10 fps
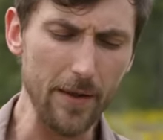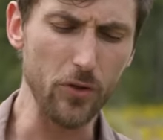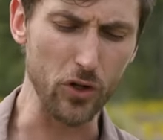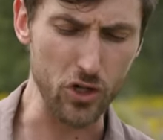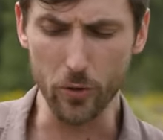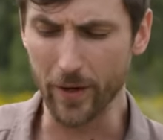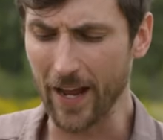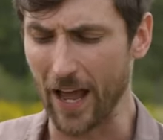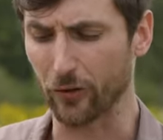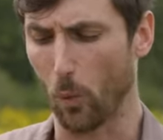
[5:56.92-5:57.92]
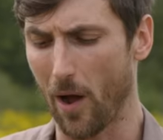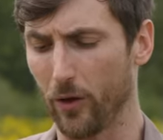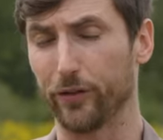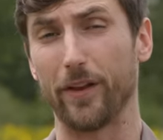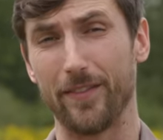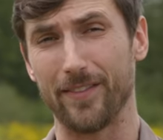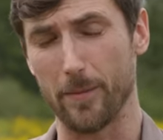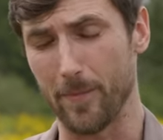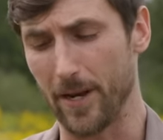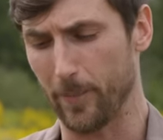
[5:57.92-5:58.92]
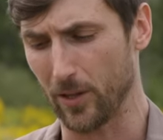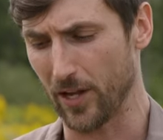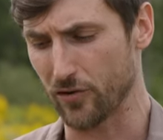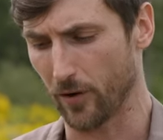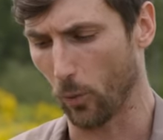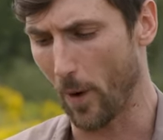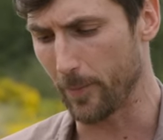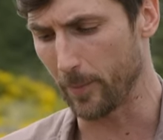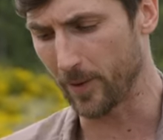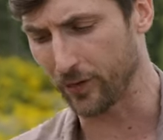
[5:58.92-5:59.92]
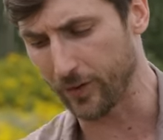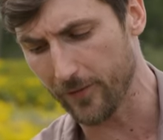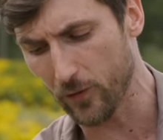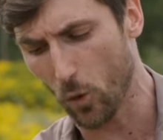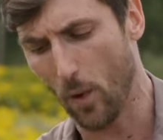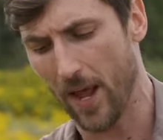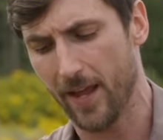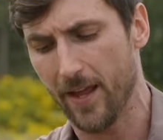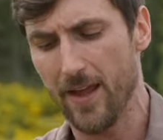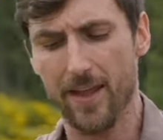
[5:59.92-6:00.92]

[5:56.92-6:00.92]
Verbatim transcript: the shooting as well as in the manipulation of the weapon because even the way